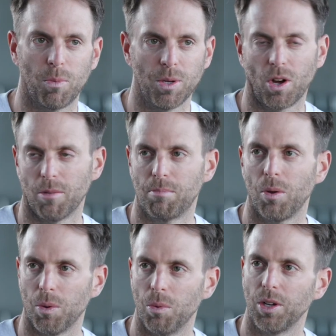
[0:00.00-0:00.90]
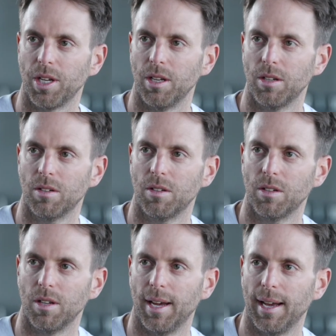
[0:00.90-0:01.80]
but we've got to put the work in.
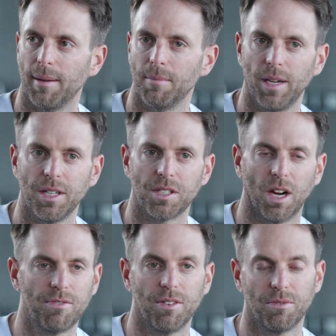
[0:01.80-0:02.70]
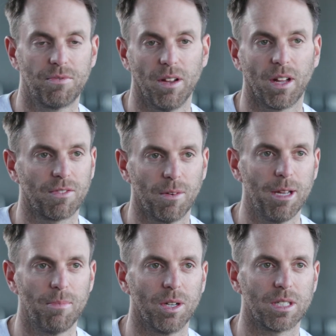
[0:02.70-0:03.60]
Mm. Um, and so, for, for, like for
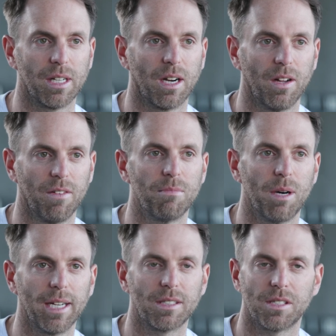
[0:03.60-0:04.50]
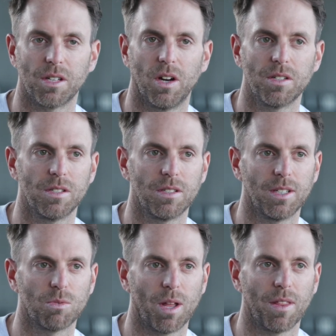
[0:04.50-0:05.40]
me personally, I, my exercise is,
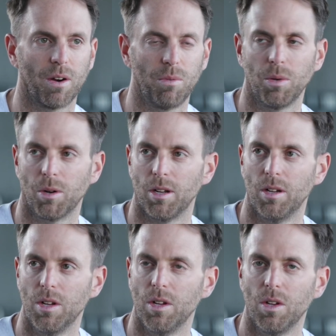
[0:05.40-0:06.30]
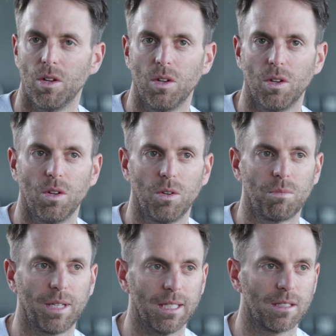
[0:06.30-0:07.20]
is one that I really want to yeah.
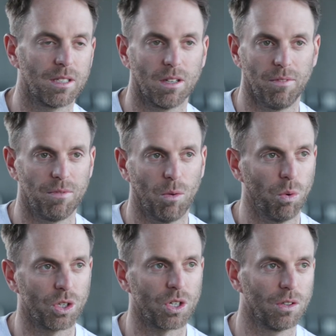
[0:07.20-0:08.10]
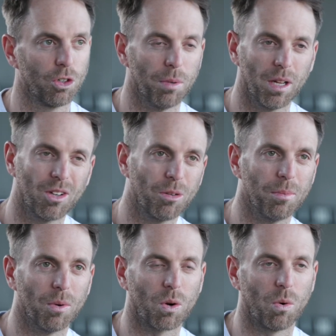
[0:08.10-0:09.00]
get because my work's a little a little
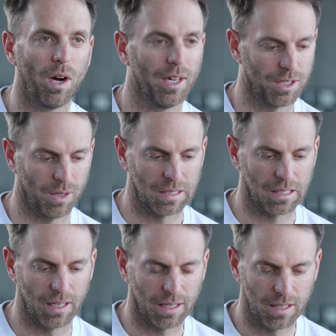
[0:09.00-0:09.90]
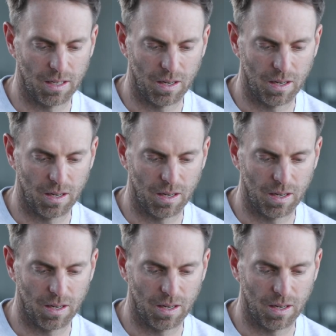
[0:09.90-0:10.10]
bit more quiet. So it's like